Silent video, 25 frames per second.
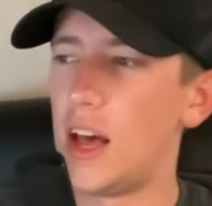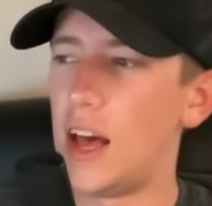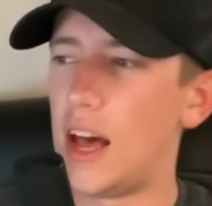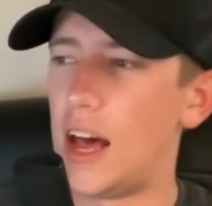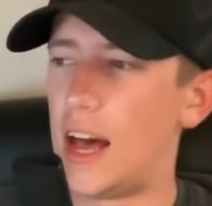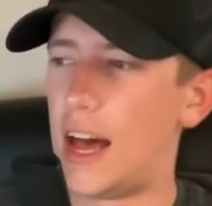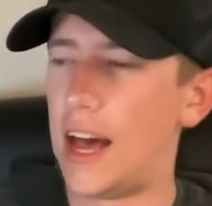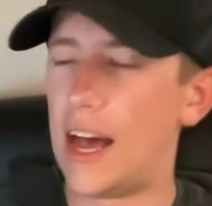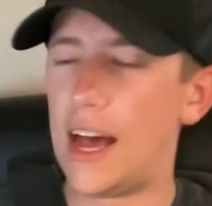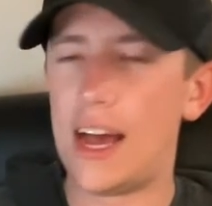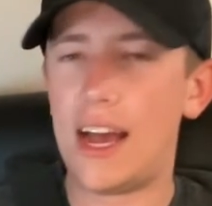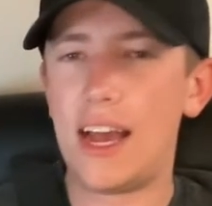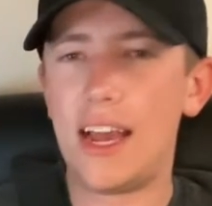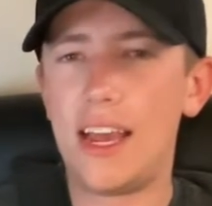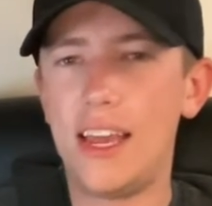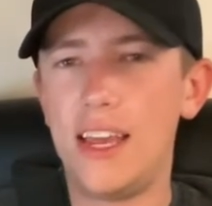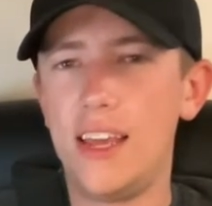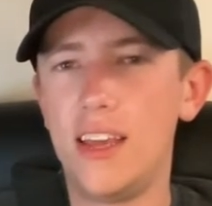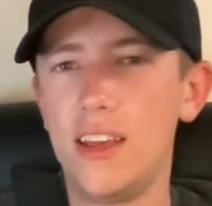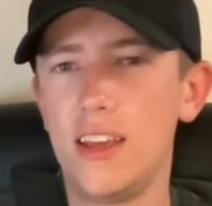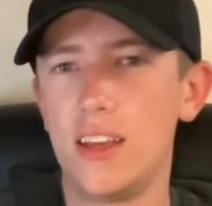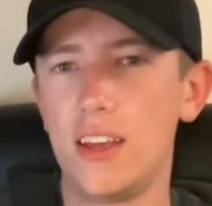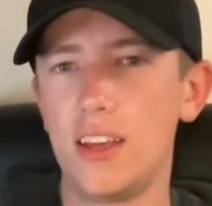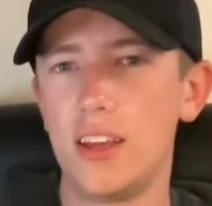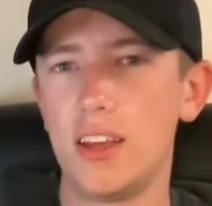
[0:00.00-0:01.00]

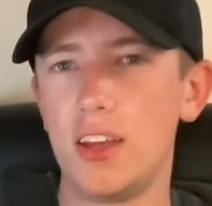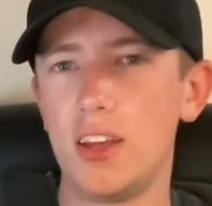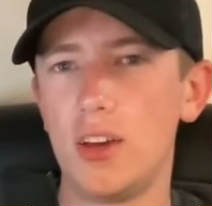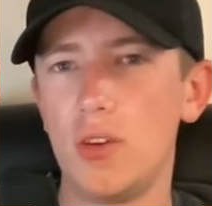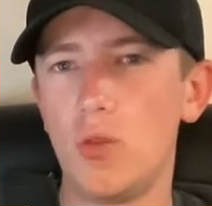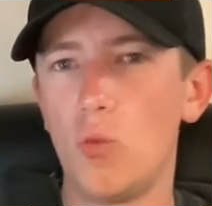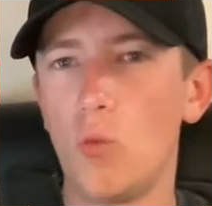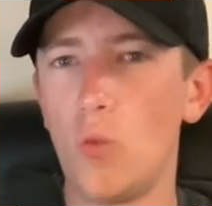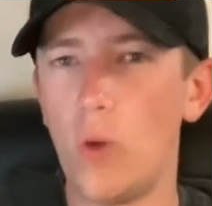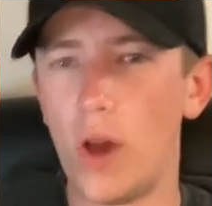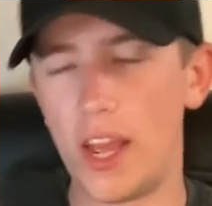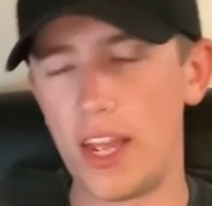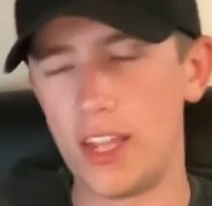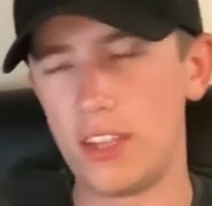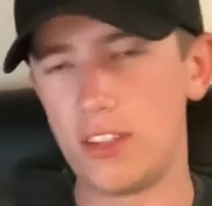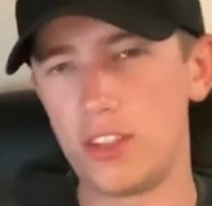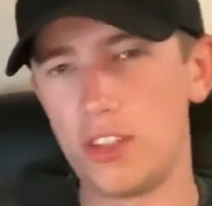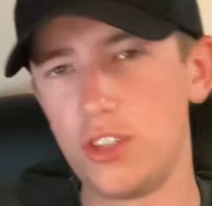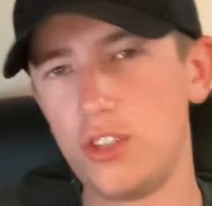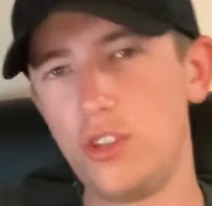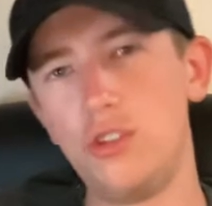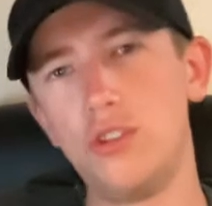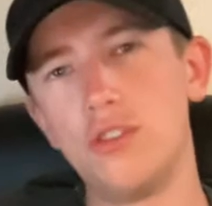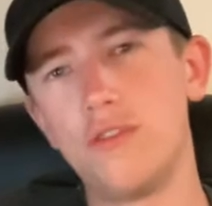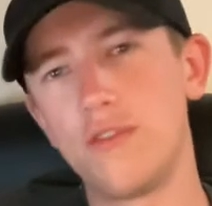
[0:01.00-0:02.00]
I went to
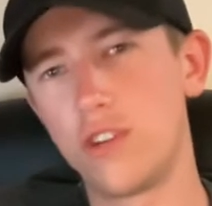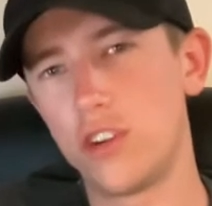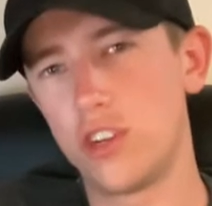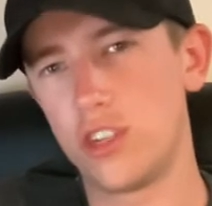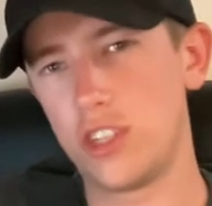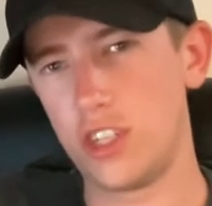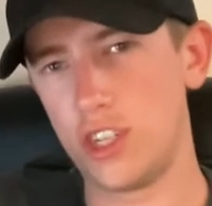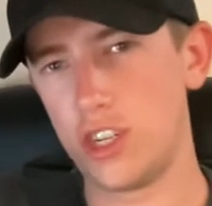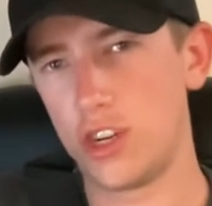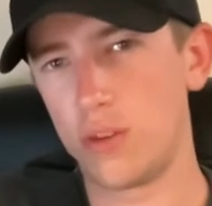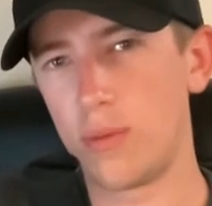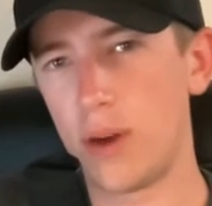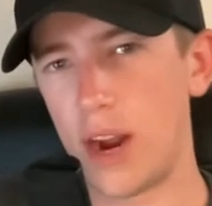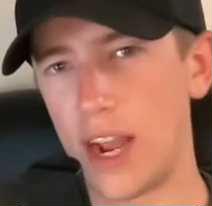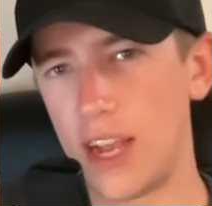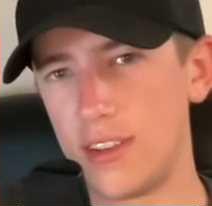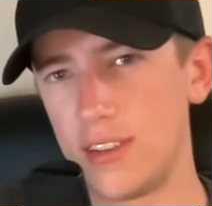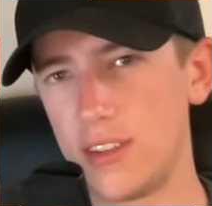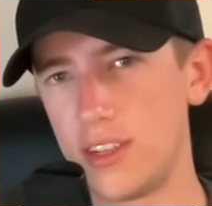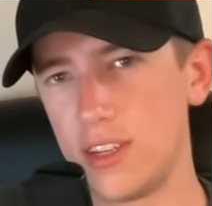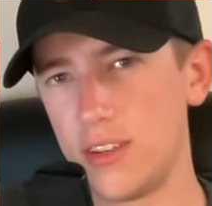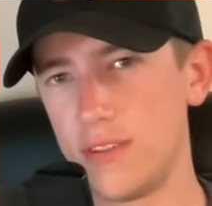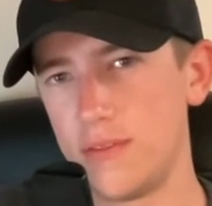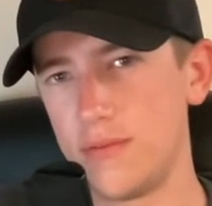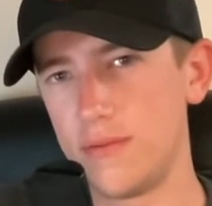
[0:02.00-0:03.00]
the University of
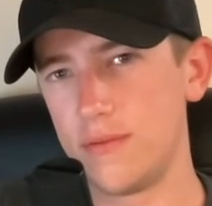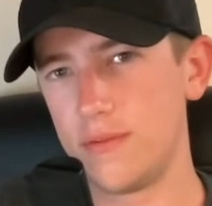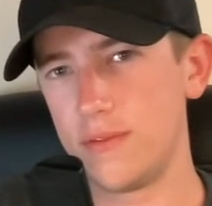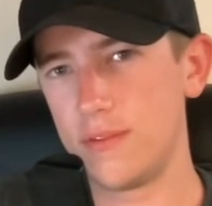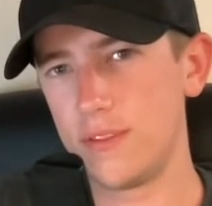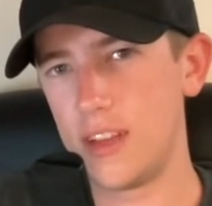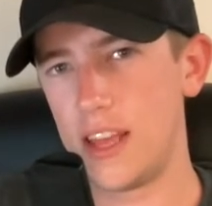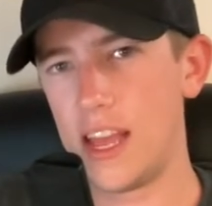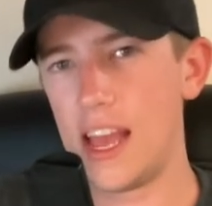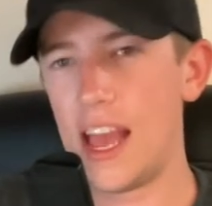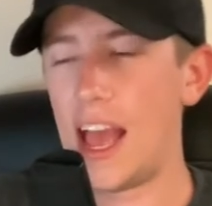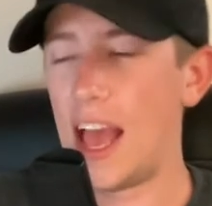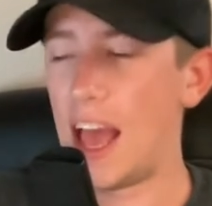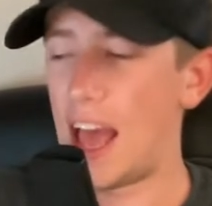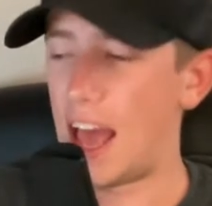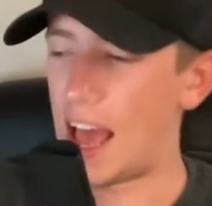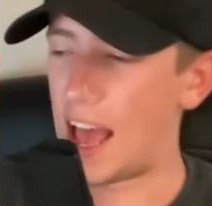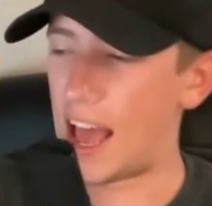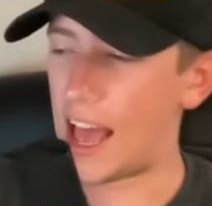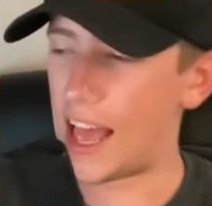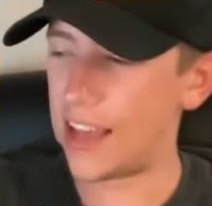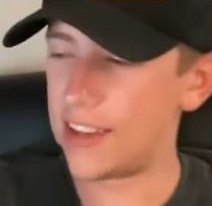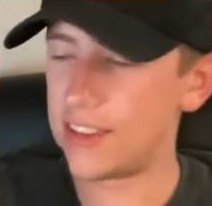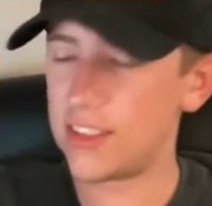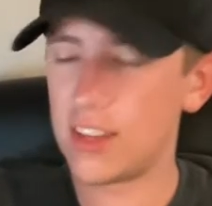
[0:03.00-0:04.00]
Nebraska.
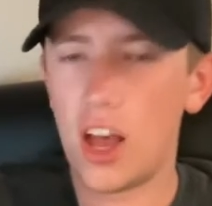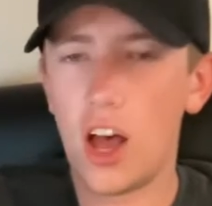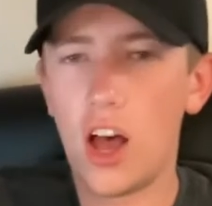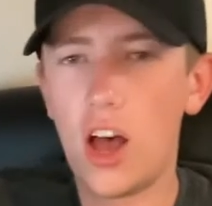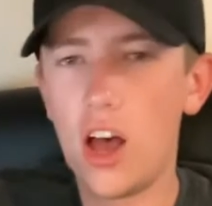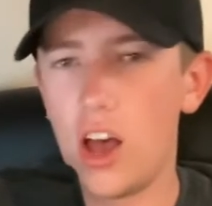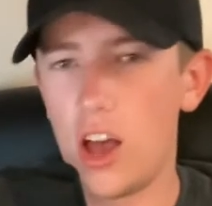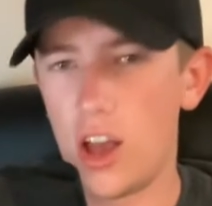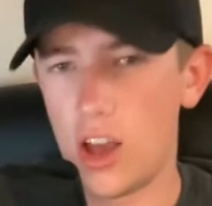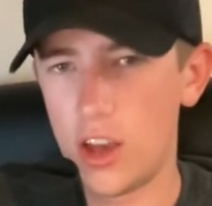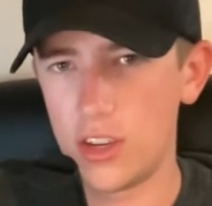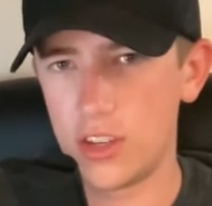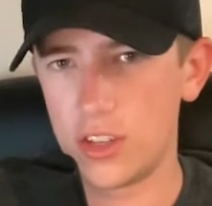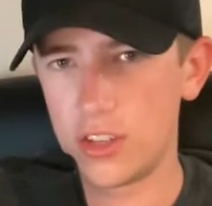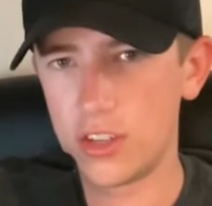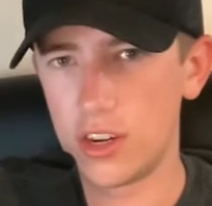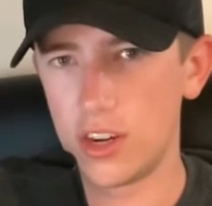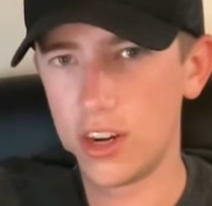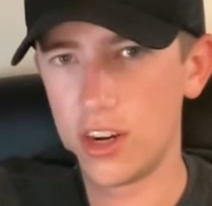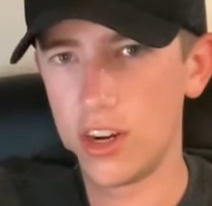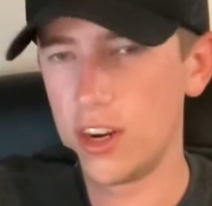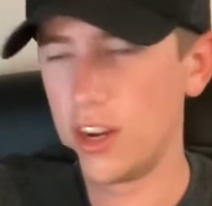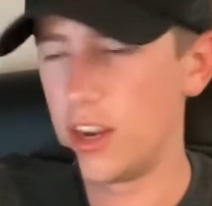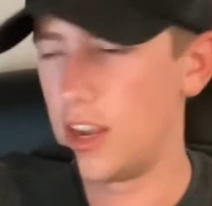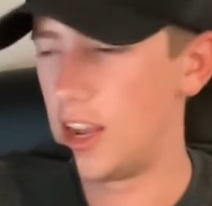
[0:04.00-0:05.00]
As a
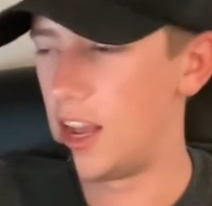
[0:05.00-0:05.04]
Husker,